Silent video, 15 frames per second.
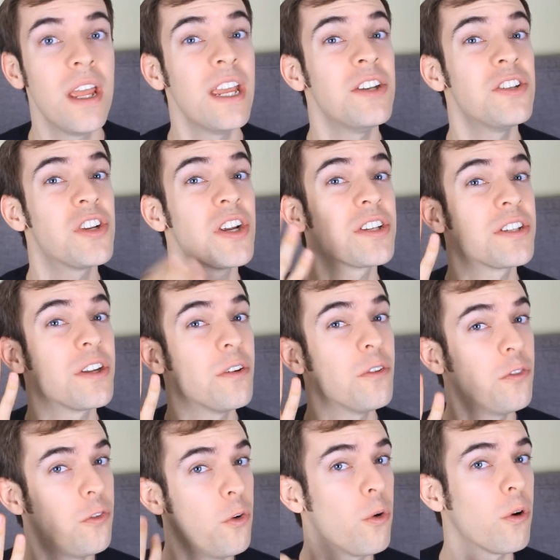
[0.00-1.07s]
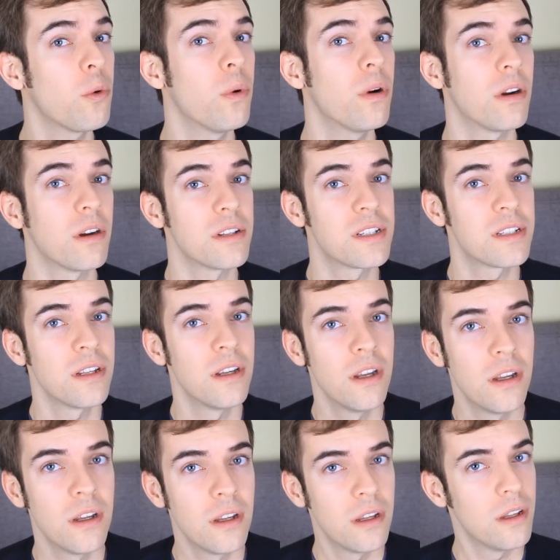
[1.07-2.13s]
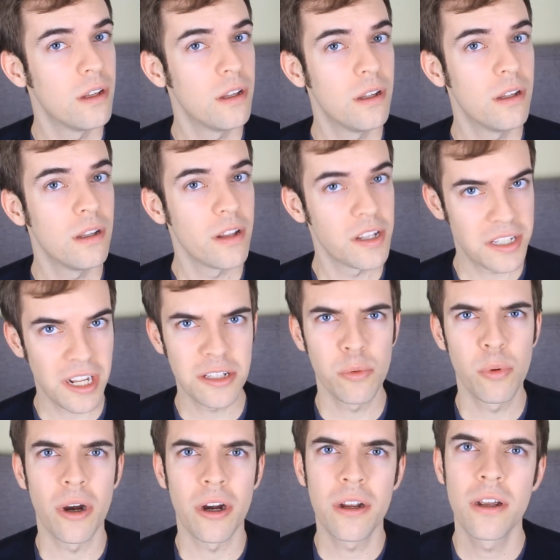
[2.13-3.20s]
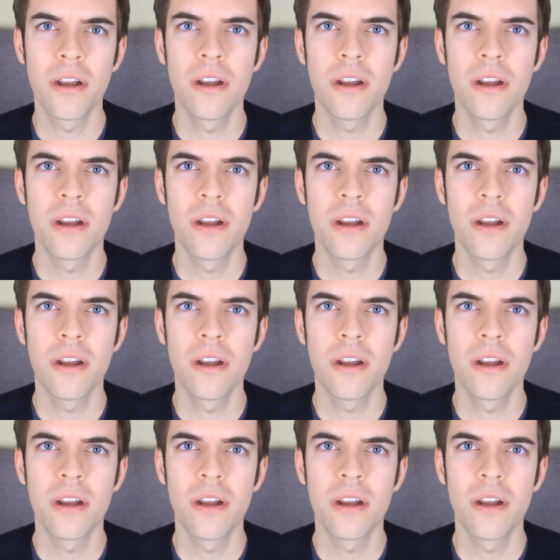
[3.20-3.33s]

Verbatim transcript: in just 4 words. Let's get to work.